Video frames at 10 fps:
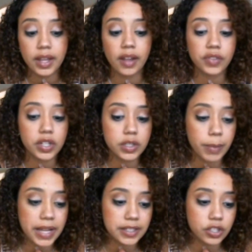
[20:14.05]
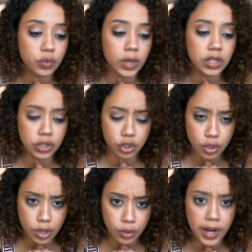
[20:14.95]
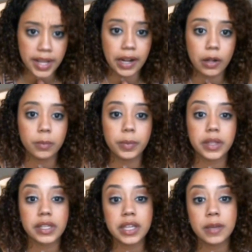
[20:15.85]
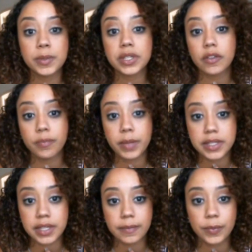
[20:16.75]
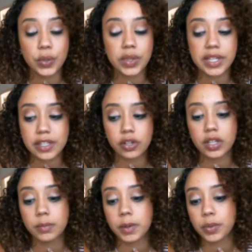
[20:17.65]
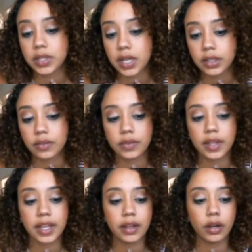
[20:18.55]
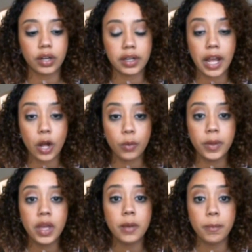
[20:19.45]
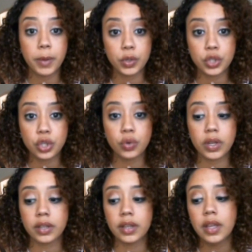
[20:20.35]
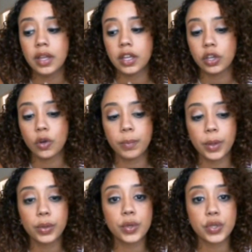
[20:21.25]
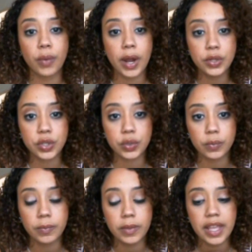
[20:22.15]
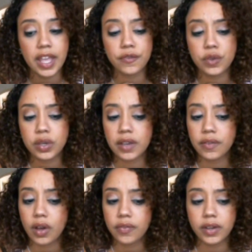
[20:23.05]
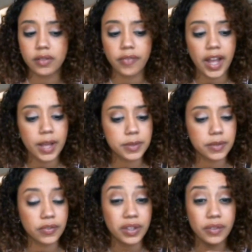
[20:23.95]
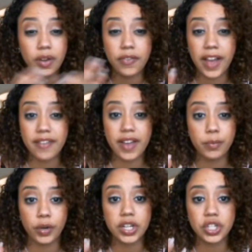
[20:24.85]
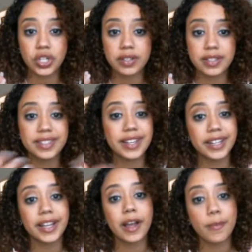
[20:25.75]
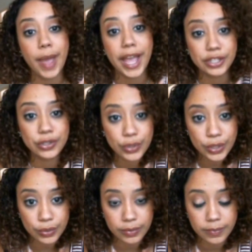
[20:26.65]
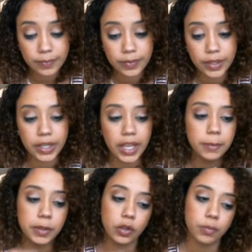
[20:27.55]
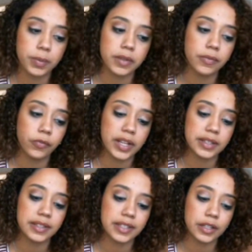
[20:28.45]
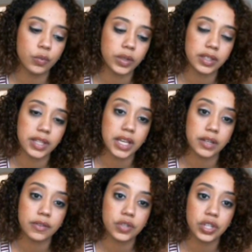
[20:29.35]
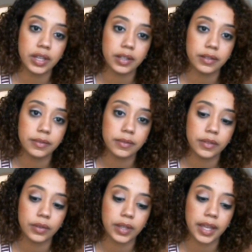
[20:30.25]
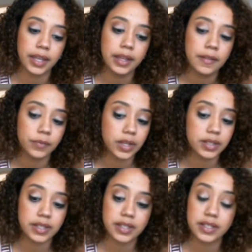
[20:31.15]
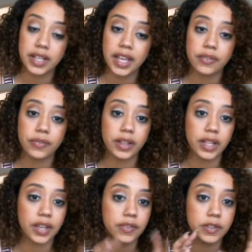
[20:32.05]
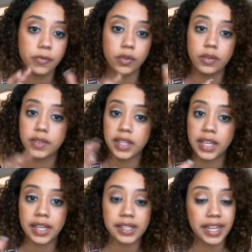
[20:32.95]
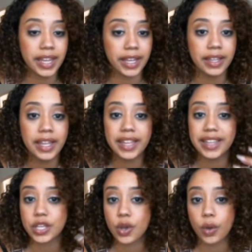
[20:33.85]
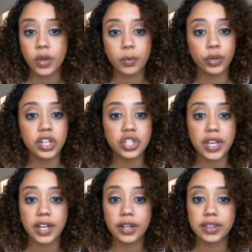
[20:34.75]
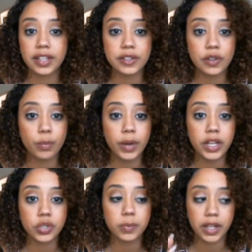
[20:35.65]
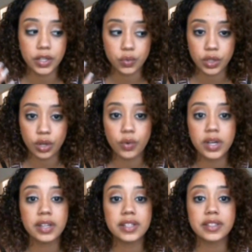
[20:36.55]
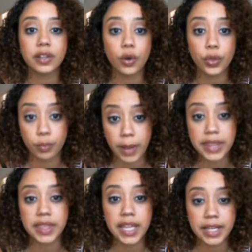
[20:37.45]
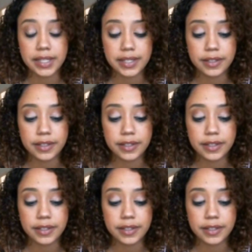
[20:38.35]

If there's a bad situation, sure, cry it out. But then keep yourself busy. Do things that are going to be productive, that are going to help build you and, you know, build those around you. If you give off good vibes, if you give off high vibrations, it's going to come back to you. Okay? But don't be afraid to deal with the negative shit. Okay? Because this is life, and life is full of the yin and yang. That's why we appreciate good things so much, because we know what it is to go through bad things.